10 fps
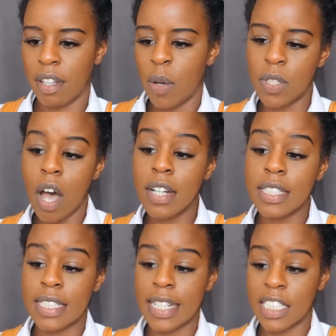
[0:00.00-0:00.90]
It was hard
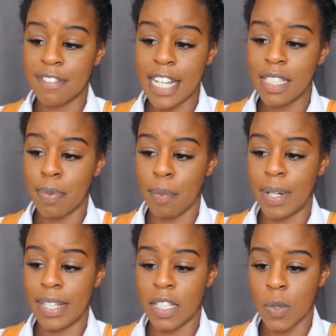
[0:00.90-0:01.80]
to see his face
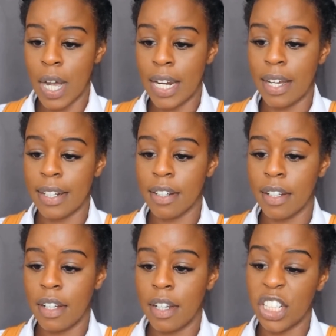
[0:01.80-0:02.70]
properly in the twilight.
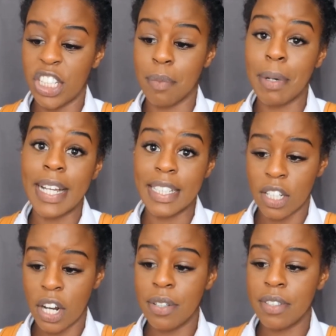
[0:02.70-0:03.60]
Judging by his
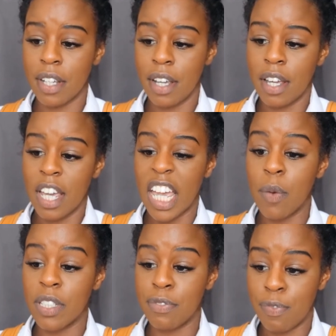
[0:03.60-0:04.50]
clothes, he
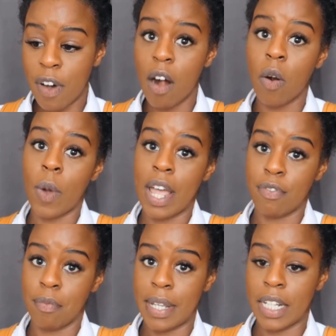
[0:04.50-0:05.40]
was far away
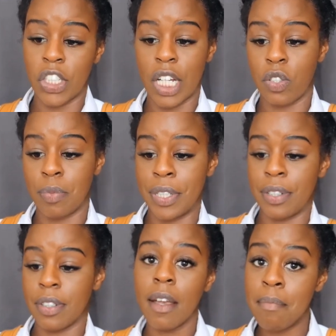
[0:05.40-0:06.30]
from being a
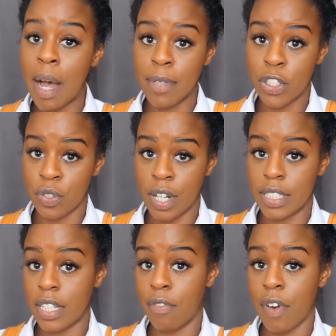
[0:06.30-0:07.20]
gentleman. Mama drew
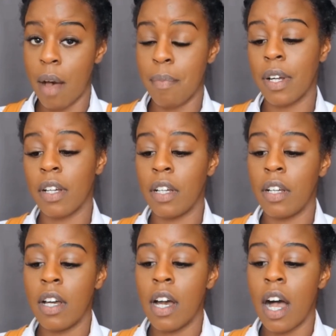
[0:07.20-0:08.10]
herself up.
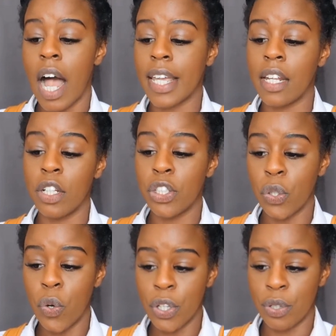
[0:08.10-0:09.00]
"I can
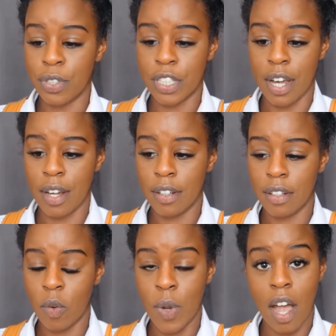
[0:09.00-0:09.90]
assure you, sir,
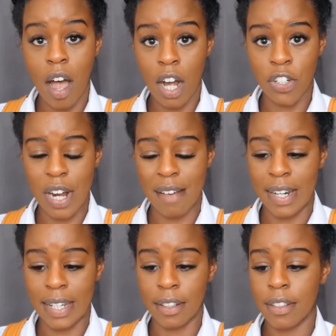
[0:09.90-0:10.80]
we are
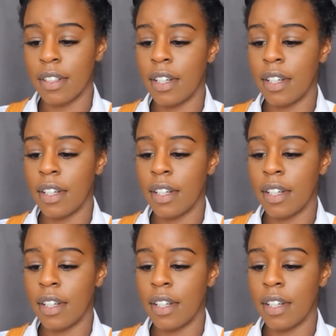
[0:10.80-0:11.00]
travelling."